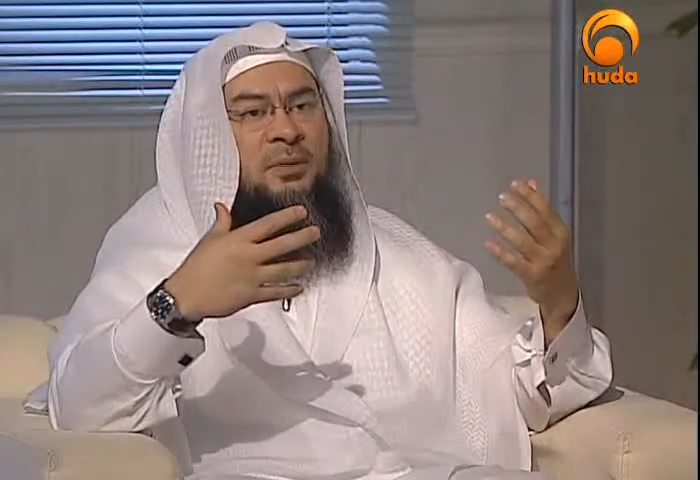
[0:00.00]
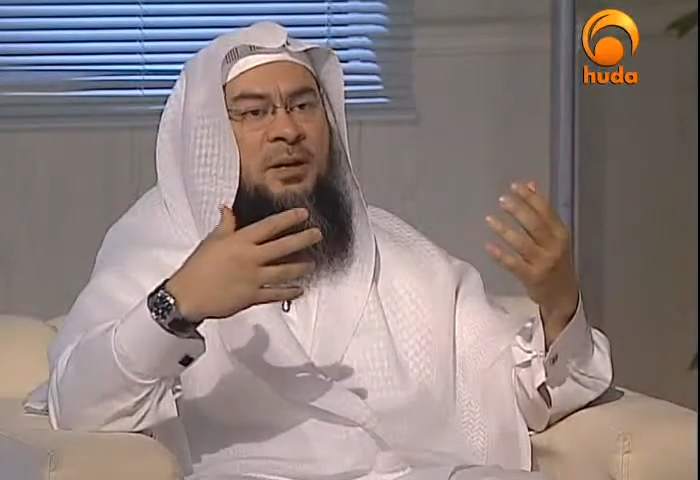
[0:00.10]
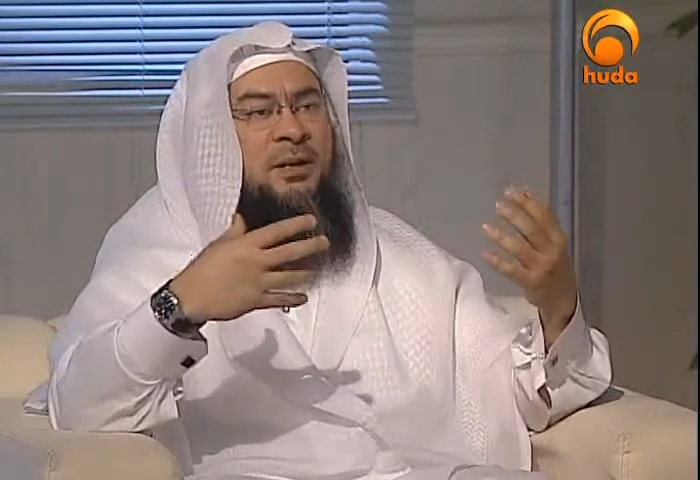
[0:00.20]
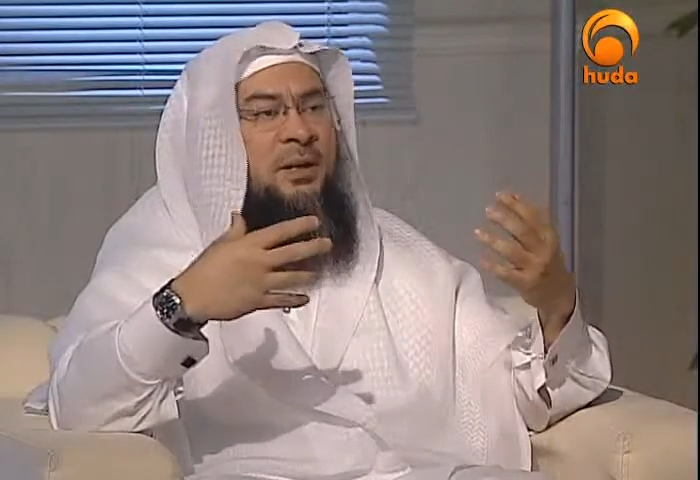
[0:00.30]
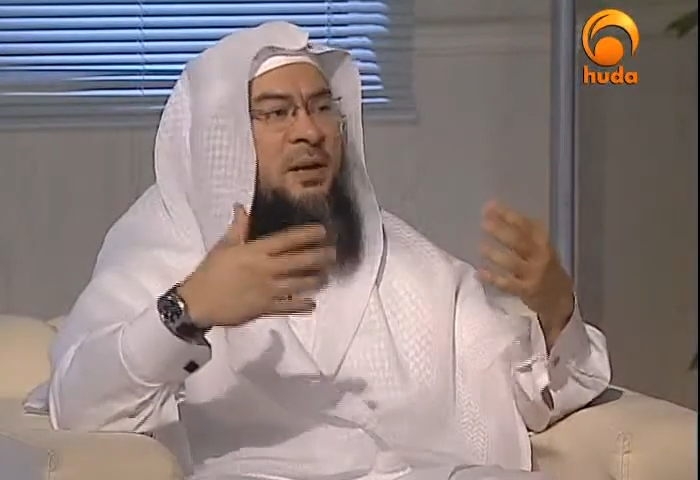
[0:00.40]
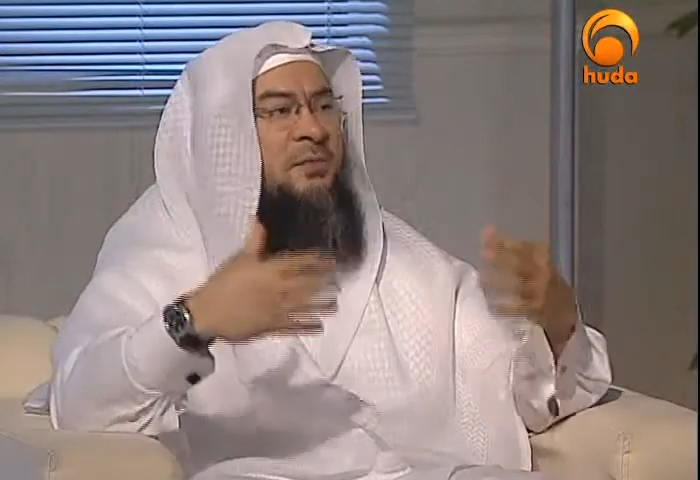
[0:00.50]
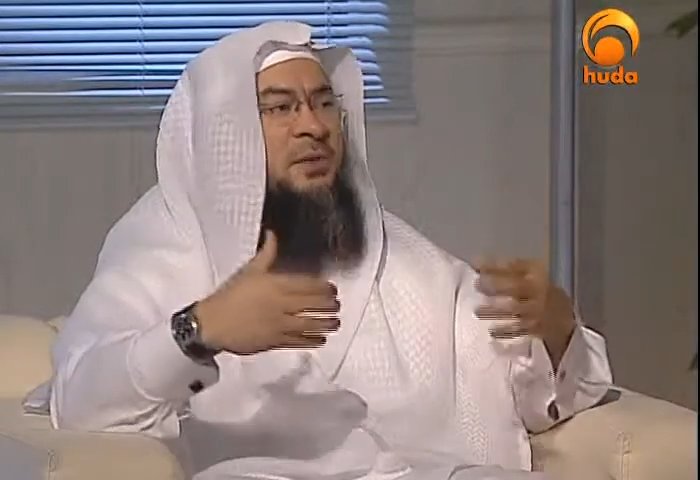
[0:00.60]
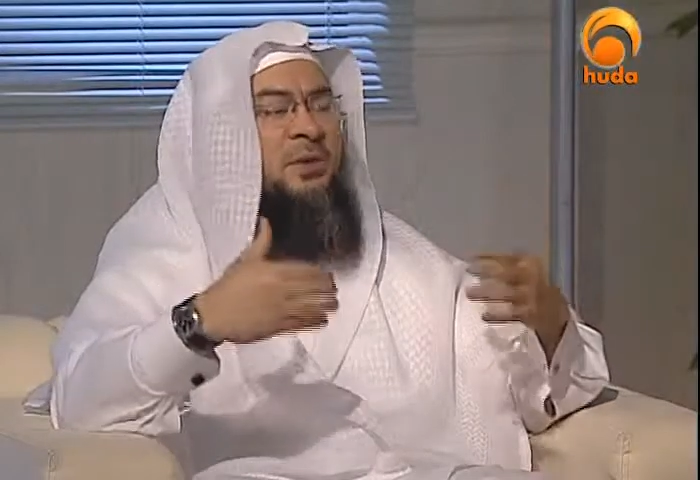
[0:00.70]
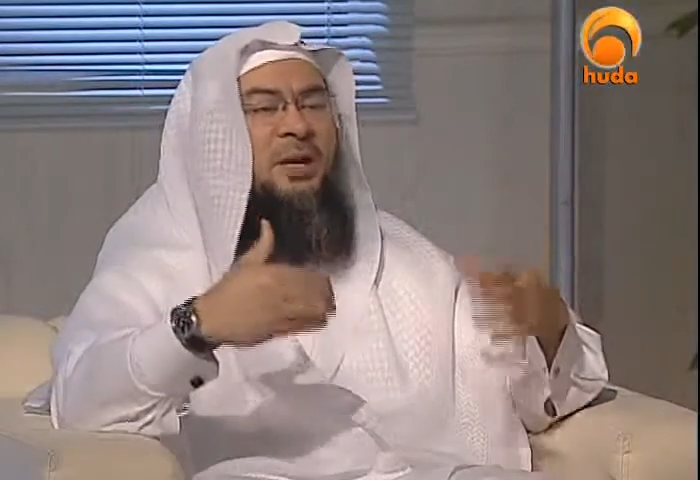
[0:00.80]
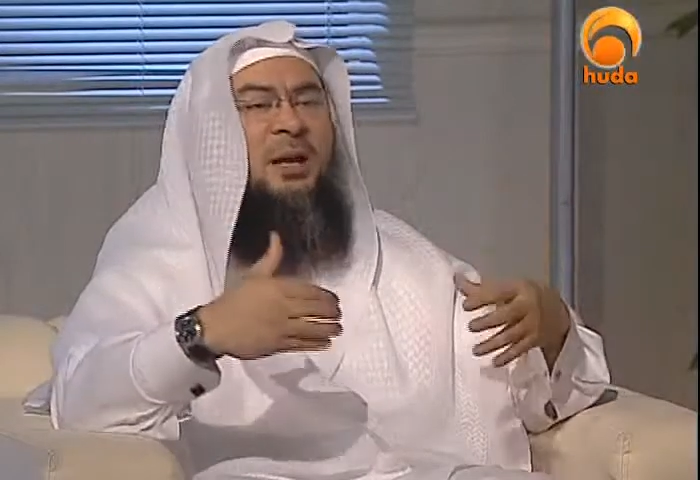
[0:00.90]
In
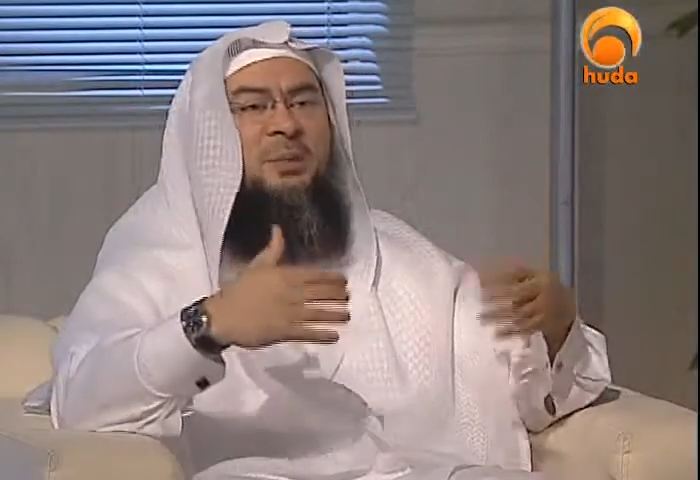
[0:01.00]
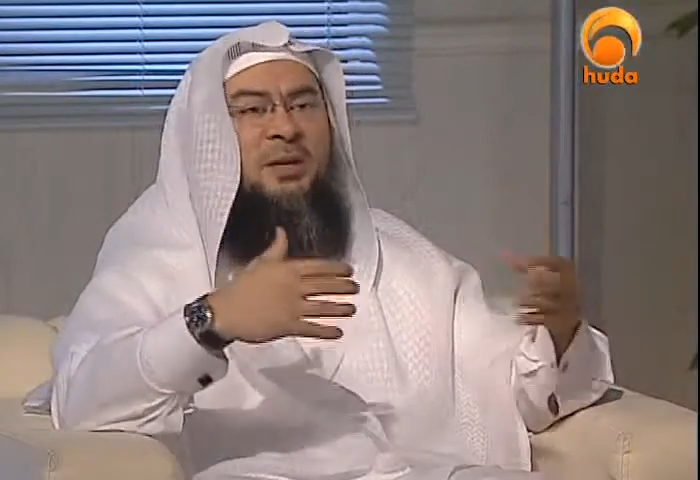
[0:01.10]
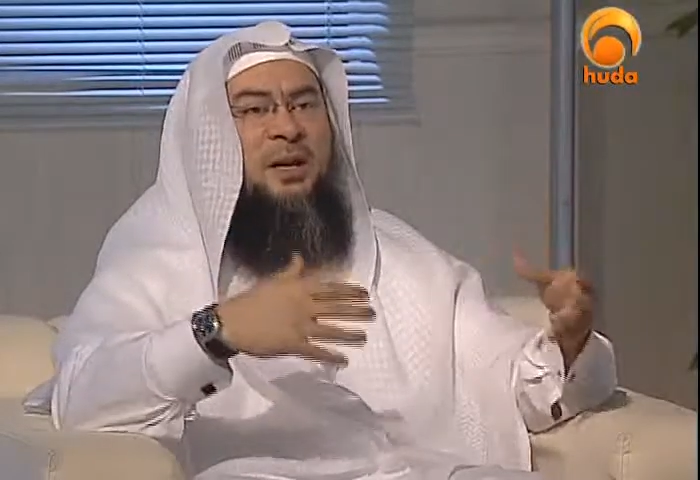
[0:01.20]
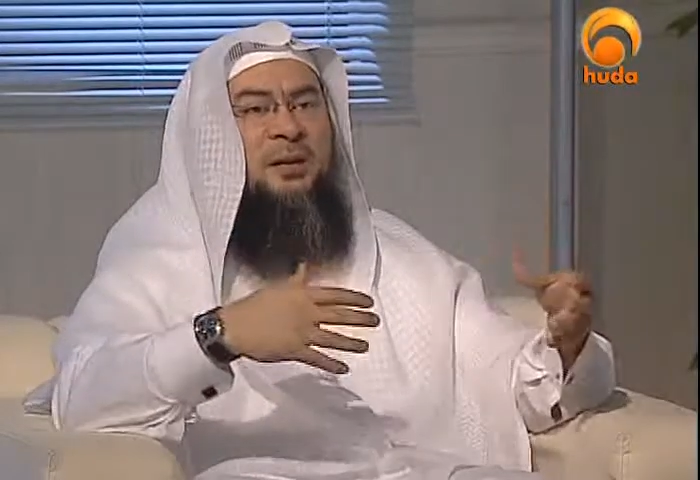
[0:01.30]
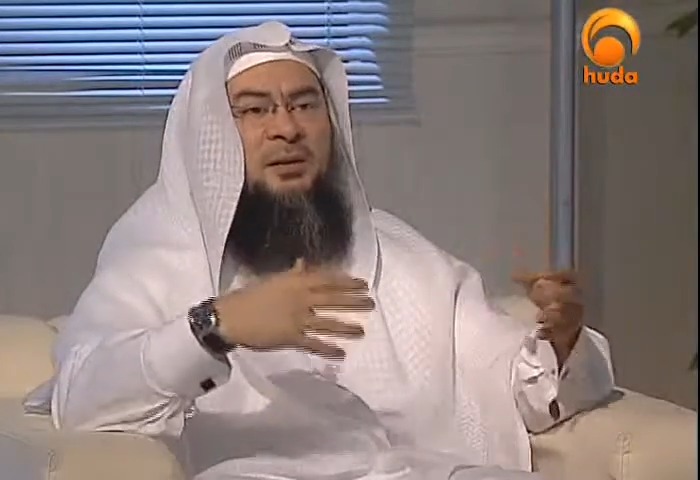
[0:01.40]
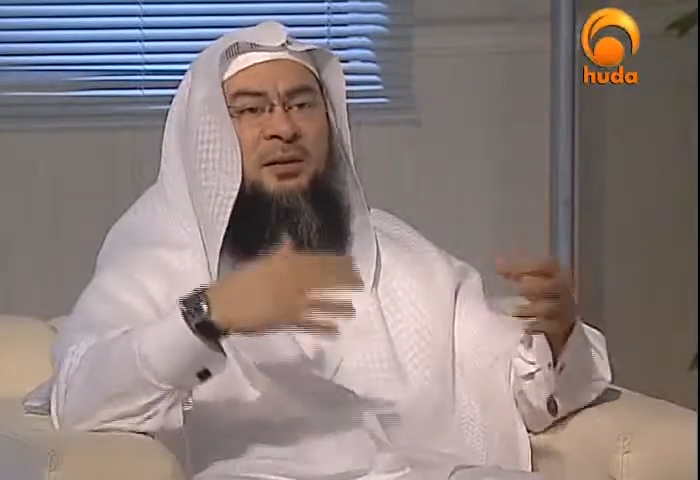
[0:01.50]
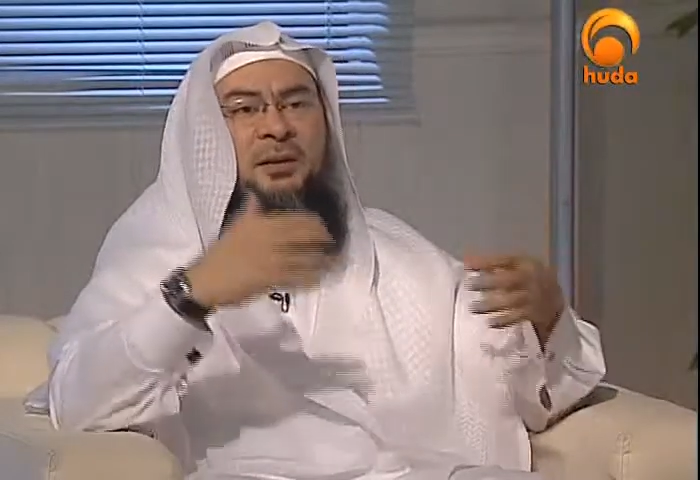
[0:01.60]
every time and era,